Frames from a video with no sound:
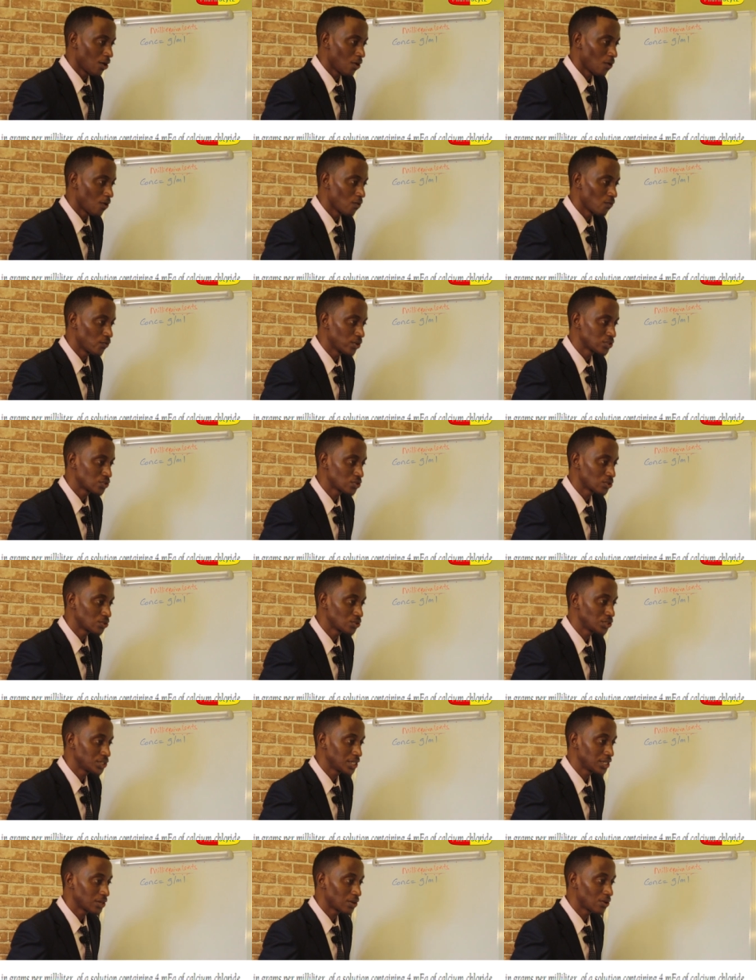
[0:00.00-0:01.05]
of a
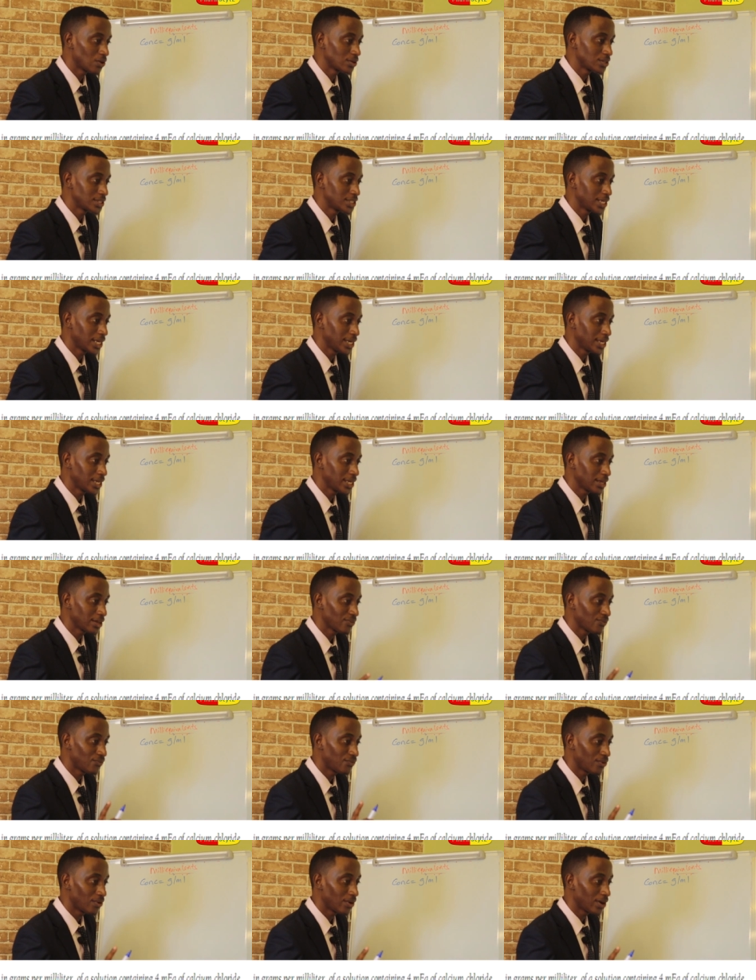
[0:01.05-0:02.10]
solution containing
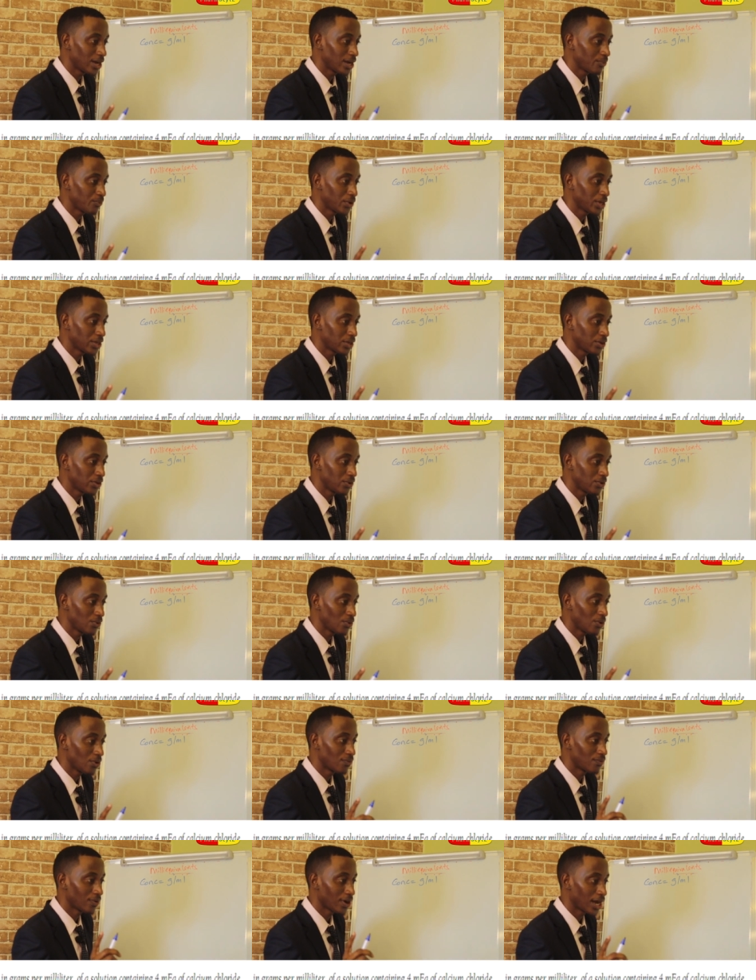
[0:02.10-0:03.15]
4 MEq
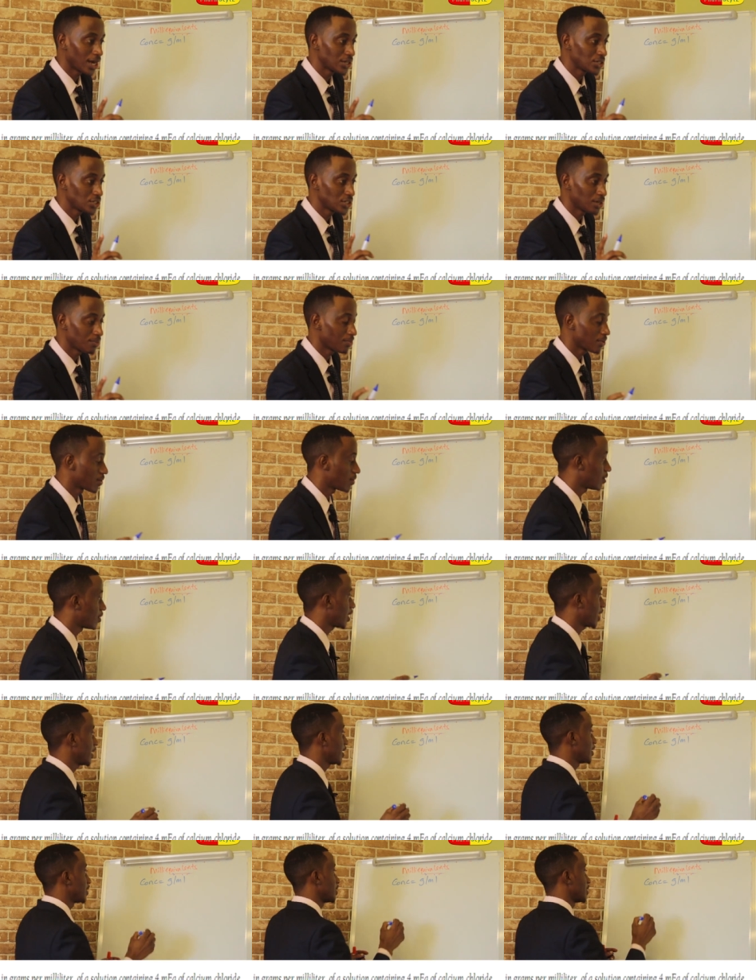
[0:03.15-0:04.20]
of calcium
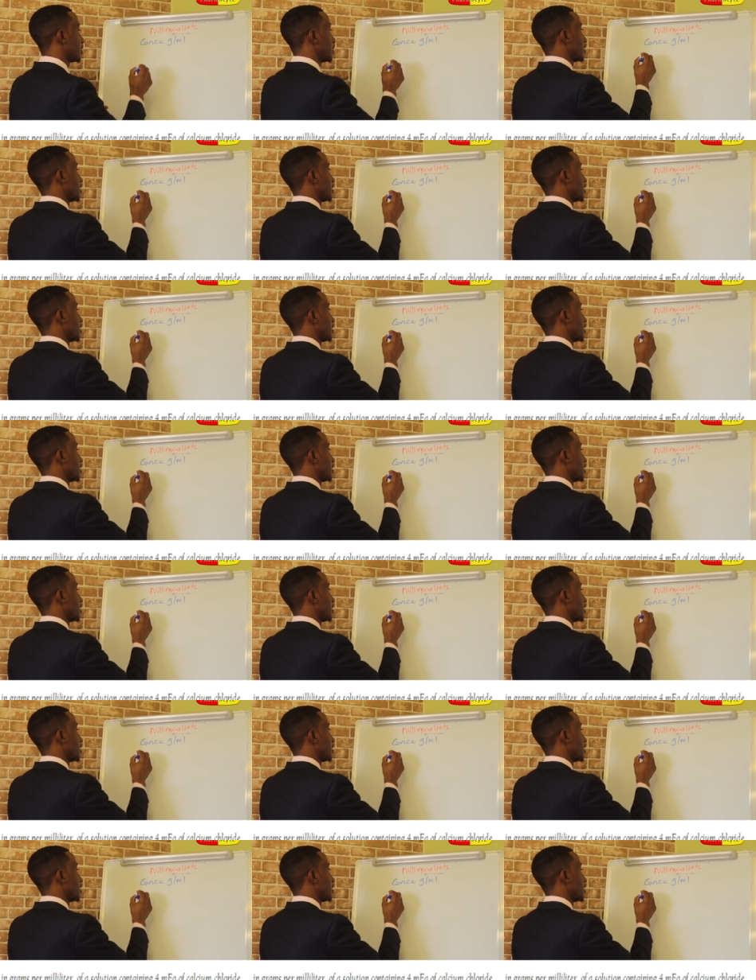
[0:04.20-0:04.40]
chloride.